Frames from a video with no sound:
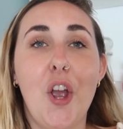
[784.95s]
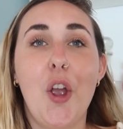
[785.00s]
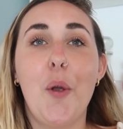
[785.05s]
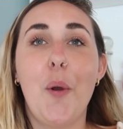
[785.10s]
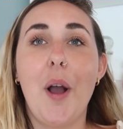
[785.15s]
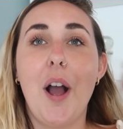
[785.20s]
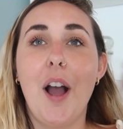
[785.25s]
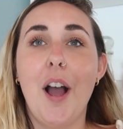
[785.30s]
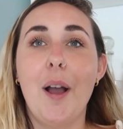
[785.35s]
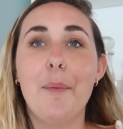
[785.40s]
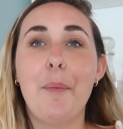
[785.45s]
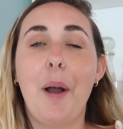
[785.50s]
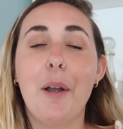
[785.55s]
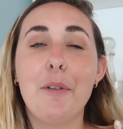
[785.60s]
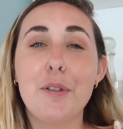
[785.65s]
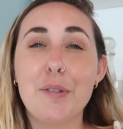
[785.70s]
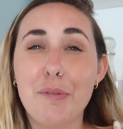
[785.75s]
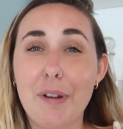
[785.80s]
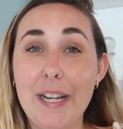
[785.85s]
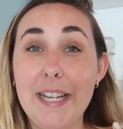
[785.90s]
I
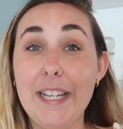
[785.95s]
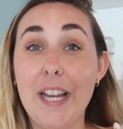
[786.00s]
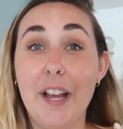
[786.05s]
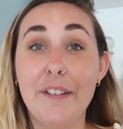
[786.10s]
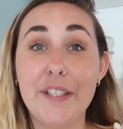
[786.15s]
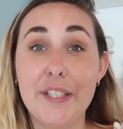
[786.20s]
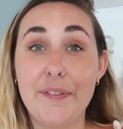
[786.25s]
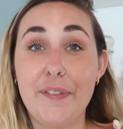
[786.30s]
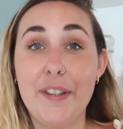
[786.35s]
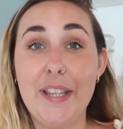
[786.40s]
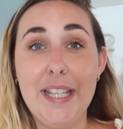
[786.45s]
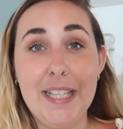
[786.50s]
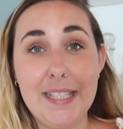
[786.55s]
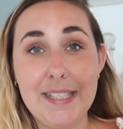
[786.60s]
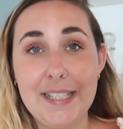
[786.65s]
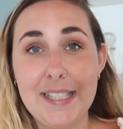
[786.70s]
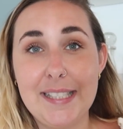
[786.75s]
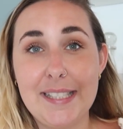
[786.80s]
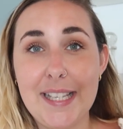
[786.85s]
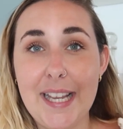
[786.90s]
was really nervous for
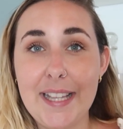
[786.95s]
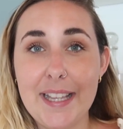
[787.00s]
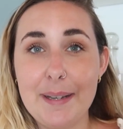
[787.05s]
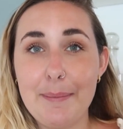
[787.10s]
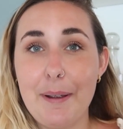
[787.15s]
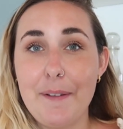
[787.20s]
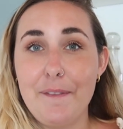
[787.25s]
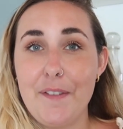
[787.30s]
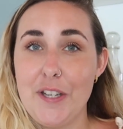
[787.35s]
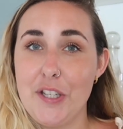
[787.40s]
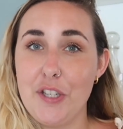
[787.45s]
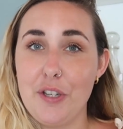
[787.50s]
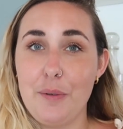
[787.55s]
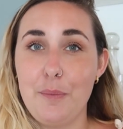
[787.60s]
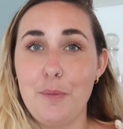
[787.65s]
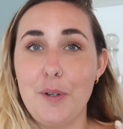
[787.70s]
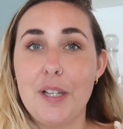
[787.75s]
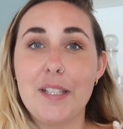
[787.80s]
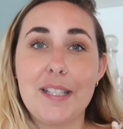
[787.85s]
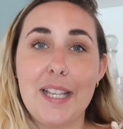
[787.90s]
this, to say that my
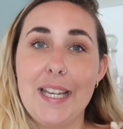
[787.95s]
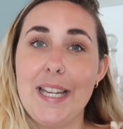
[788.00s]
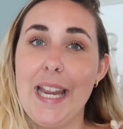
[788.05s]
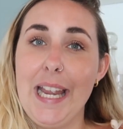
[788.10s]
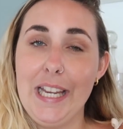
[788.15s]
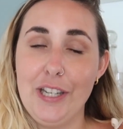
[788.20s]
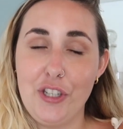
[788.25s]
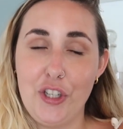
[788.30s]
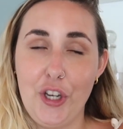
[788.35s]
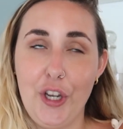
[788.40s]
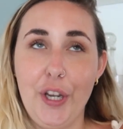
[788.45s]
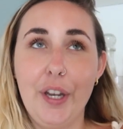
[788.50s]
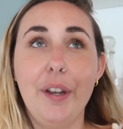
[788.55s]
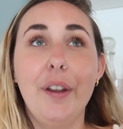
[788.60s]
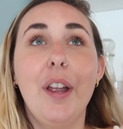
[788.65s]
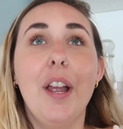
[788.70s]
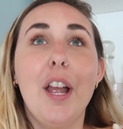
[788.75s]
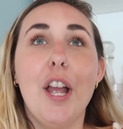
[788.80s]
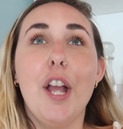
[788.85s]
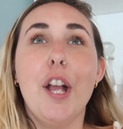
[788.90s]
vision was an
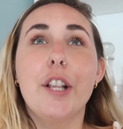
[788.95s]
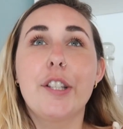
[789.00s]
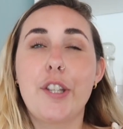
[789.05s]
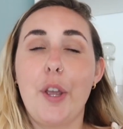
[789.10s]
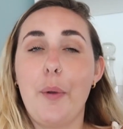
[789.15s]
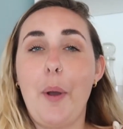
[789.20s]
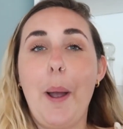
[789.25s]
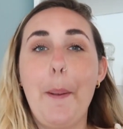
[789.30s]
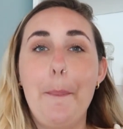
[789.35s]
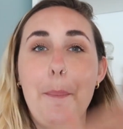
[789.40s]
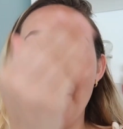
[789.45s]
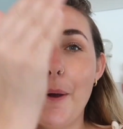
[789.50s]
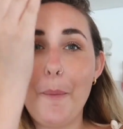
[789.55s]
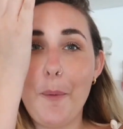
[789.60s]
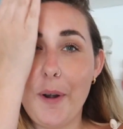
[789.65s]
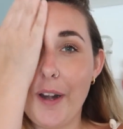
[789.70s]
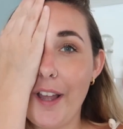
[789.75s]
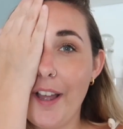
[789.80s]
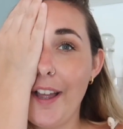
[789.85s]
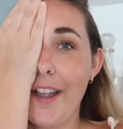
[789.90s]
issue. So I put
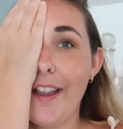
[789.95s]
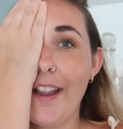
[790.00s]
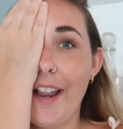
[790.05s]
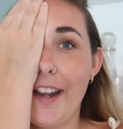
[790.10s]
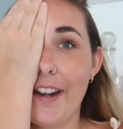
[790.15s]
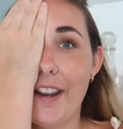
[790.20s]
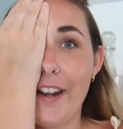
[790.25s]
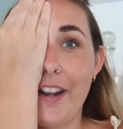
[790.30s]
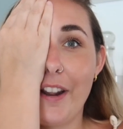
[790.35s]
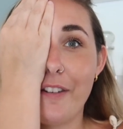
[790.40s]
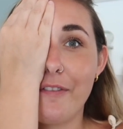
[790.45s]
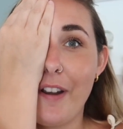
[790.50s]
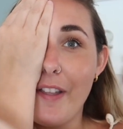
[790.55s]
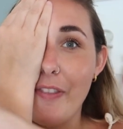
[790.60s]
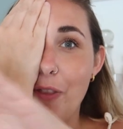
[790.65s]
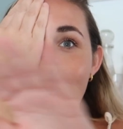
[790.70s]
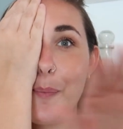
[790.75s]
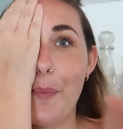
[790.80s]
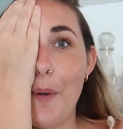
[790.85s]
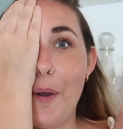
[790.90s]
one eye and then I
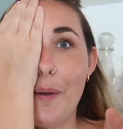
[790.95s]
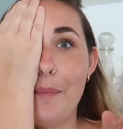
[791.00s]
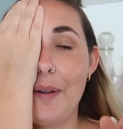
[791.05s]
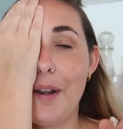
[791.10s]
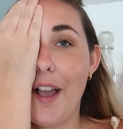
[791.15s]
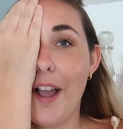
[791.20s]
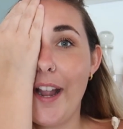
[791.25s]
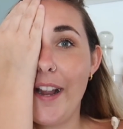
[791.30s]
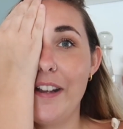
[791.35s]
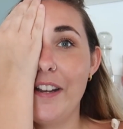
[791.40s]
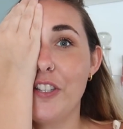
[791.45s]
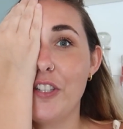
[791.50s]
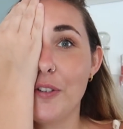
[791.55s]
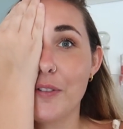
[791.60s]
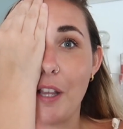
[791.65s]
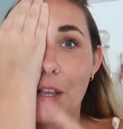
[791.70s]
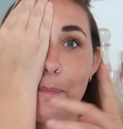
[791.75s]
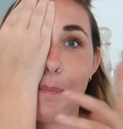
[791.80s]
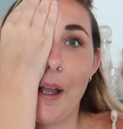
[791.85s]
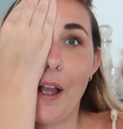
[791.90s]
read the bottom line and she
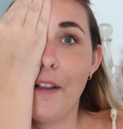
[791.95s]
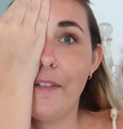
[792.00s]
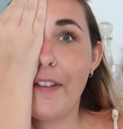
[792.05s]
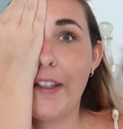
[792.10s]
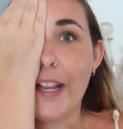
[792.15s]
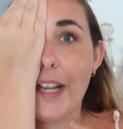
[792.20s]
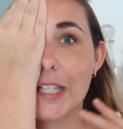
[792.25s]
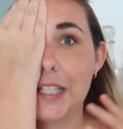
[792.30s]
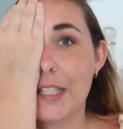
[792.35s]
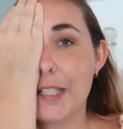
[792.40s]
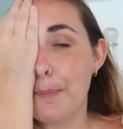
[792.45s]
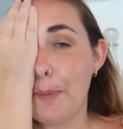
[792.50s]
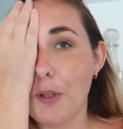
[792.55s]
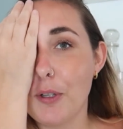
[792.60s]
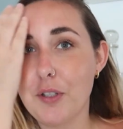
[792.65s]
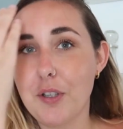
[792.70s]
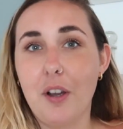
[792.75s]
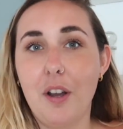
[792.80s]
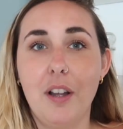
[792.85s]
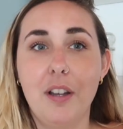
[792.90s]
was like, perfect,
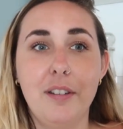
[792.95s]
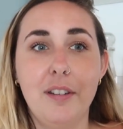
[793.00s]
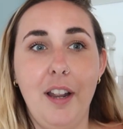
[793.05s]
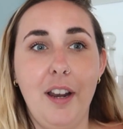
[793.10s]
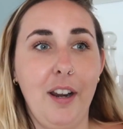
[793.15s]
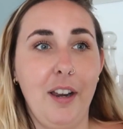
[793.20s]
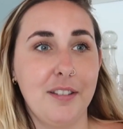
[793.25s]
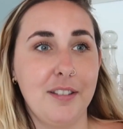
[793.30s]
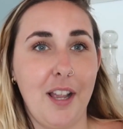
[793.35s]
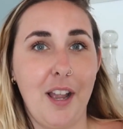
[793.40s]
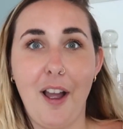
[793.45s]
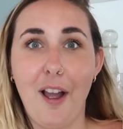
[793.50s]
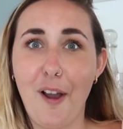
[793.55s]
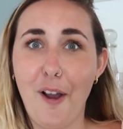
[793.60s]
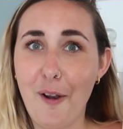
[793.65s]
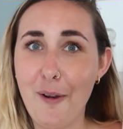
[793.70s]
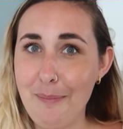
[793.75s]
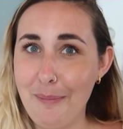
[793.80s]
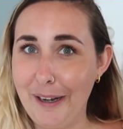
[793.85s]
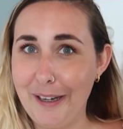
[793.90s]
spot on. And I was like,
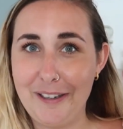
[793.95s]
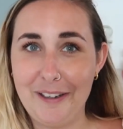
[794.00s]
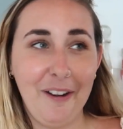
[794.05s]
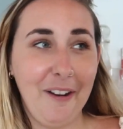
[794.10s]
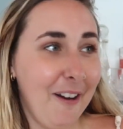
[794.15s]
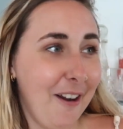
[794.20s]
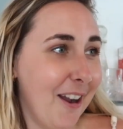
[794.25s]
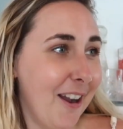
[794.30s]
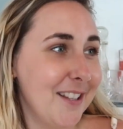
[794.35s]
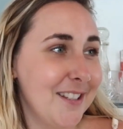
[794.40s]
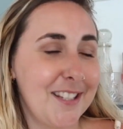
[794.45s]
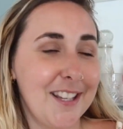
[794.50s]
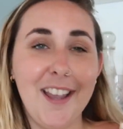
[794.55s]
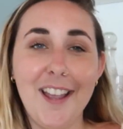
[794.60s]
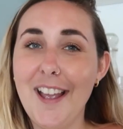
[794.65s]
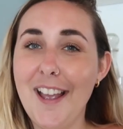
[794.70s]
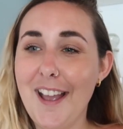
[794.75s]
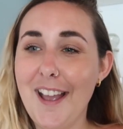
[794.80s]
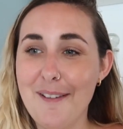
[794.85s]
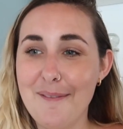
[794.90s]
oh my God,
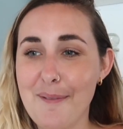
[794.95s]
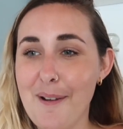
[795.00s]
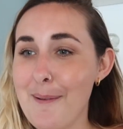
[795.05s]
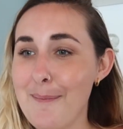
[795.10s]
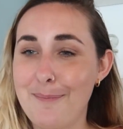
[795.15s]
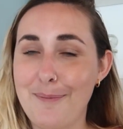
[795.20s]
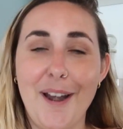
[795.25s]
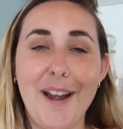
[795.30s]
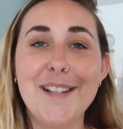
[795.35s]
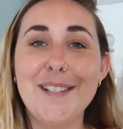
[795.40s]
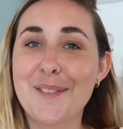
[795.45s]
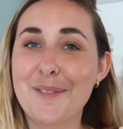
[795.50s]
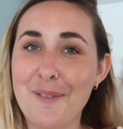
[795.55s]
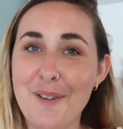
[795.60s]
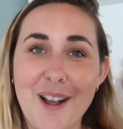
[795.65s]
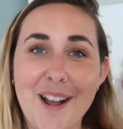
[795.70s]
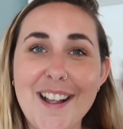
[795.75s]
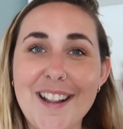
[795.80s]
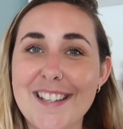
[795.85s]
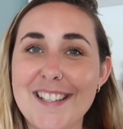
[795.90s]
my brain's
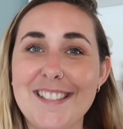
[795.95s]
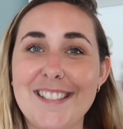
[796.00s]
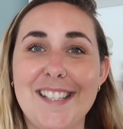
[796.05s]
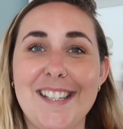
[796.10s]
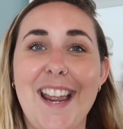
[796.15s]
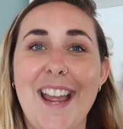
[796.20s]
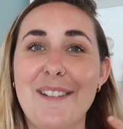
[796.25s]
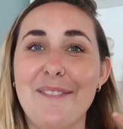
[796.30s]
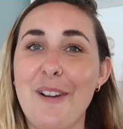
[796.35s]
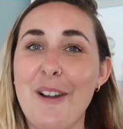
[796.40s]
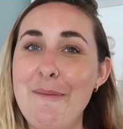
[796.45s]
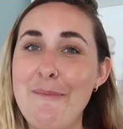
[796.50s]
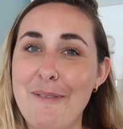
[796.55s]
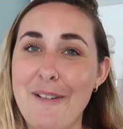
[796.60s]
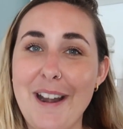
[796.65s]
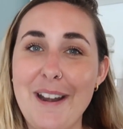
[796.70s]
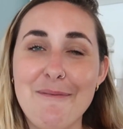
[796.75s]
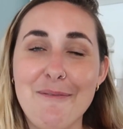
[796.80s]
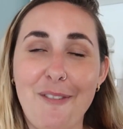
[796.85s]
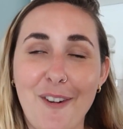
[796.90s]
working today. My
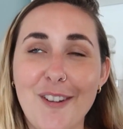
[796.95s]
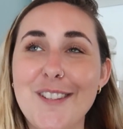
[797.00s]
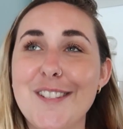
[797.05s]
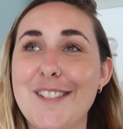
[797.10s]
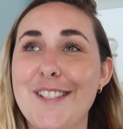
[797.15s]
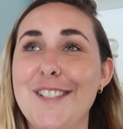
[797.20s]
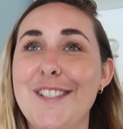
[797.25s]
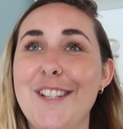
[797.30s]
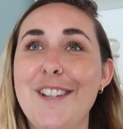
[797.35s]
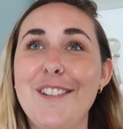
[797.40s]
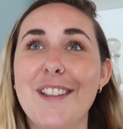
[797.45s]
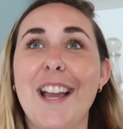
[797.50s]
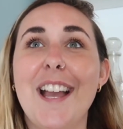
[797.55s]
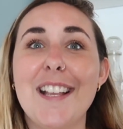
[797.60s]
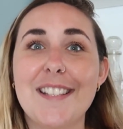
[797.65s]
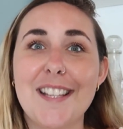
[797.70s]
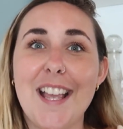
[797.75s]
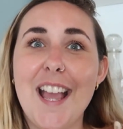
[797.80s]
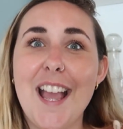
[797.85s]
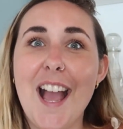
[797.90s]
brain wants to do
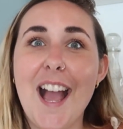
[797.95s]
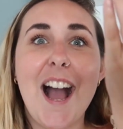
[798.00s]
this.